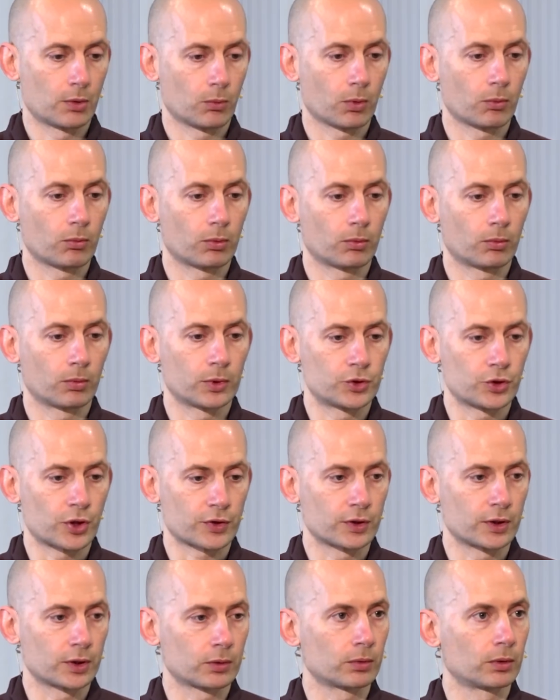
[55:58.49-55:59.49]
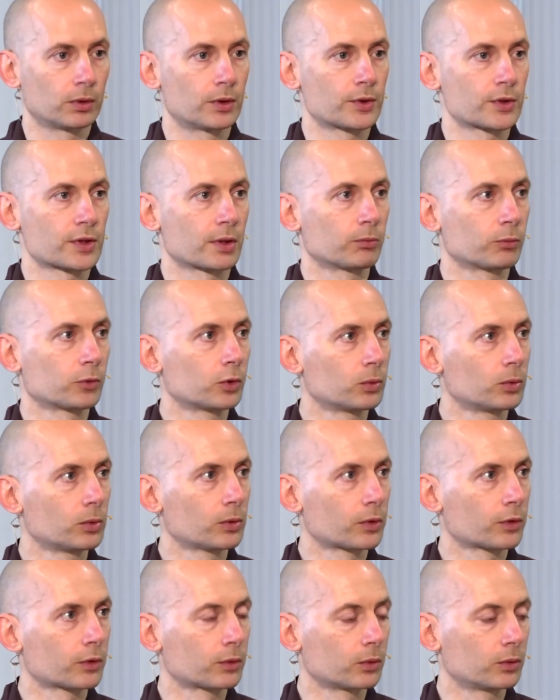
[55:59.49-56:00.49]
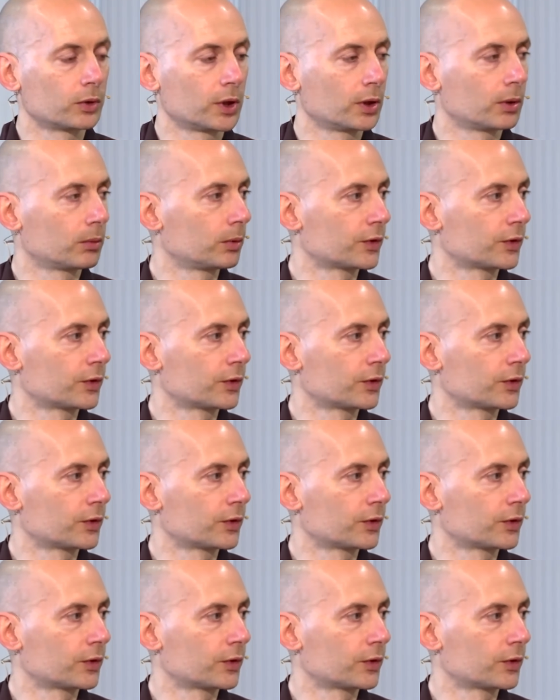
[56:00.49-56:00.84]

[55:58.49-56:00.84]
we just need to learn some tools to deal